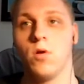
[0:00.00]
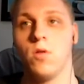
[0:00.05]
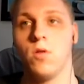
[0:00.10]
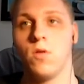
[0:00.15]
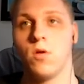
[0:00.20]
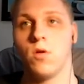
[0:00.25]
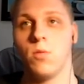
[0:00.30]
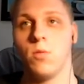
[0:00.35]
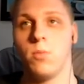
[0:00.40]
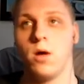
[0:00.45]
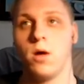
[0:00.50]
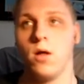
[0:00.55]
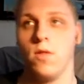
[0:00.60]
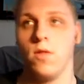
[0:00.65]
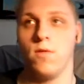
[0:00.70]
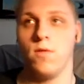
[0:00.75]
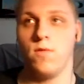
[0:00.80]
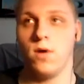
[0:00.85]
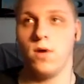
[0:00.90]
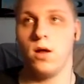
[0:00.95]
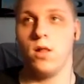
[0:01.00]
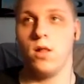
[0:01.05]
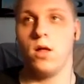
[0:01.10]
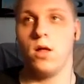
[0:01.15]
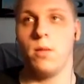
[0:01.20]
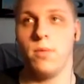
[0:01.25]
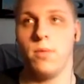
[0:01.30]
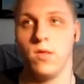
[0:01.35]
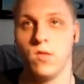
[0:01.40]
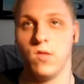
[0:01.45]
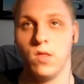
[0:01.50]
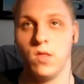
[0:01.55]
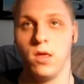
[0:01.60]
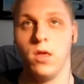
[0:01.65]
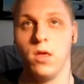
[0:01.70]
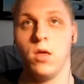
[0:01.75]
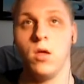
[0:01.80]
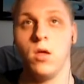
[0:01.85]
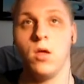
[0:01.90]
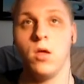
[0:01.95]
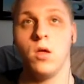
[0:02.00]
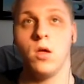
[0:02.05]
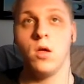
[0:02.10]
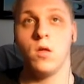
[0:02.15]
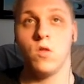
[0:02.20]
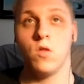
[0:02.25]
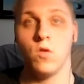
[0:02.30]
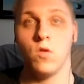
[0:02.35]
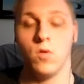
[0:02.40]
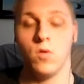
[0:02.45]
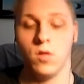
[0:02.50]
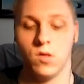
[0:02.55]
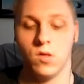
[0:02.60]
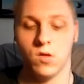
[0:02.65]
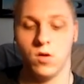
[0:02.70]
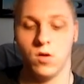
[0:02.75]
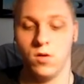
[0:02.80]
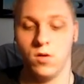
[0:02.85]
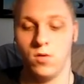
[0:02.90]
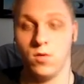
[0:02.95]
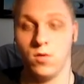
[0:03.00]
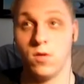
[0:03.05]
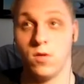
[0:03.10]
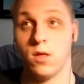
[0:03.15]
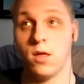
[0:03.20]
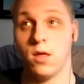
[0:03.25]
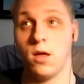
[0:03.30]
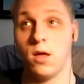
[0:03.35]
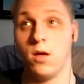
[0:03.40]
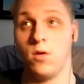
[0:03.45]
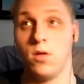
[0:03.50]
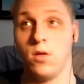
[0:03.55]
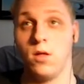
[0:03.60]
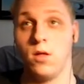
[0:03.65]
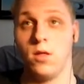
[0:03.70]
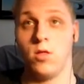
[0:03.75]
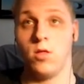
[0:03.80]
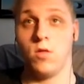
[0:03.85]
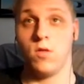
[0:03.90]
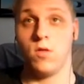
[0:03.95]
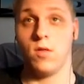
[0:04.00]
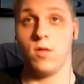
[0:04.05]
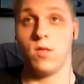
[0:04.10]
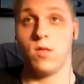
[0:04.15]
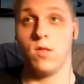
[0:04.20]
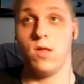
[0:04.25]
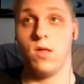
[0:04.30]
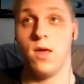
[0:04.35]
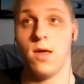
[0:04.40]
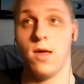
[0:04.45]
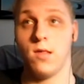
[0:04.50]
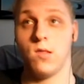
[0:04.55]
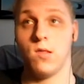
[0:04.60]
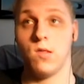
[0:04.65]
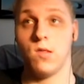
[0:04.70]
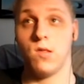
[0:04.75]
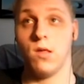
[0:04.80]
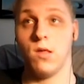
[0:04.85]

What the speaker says: to compile the file, obviously, so it's called calculations.cs,